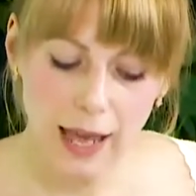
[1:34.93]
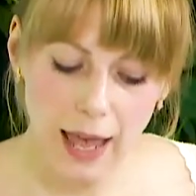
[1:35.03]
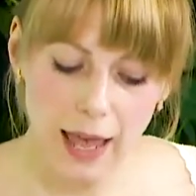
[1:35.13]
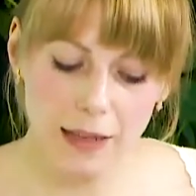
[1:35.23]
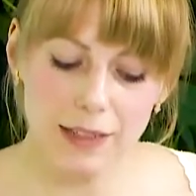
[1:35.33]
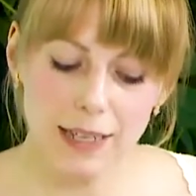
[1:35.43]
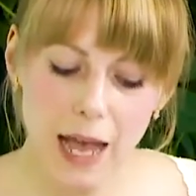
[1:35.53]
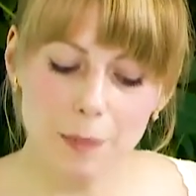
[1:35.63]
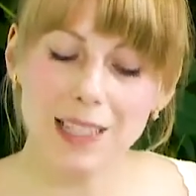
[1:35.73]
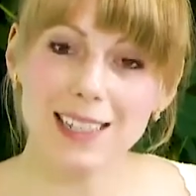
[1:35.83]
and the
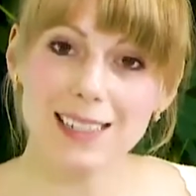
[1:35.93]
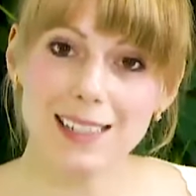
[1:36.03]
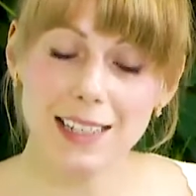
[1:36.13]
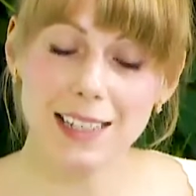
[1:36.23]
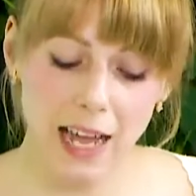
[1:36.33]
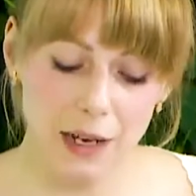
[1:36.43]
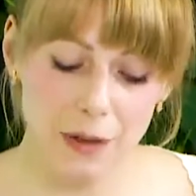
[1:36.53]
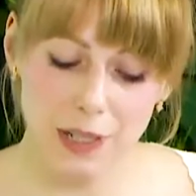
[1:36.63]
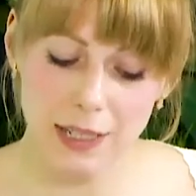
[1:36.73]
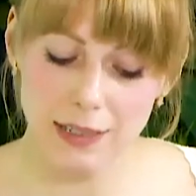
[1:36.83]
MECA
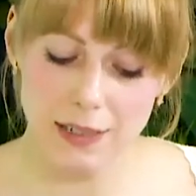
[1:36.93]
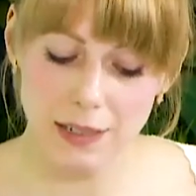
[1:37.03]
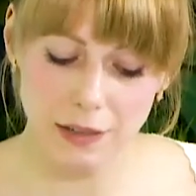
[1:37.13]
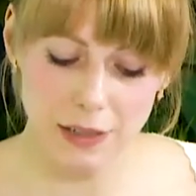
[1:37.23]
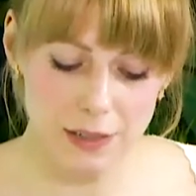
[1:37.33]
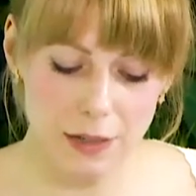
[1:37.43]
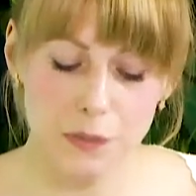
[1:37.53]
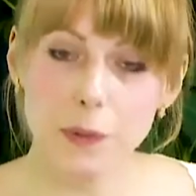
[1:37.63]
Reading Series.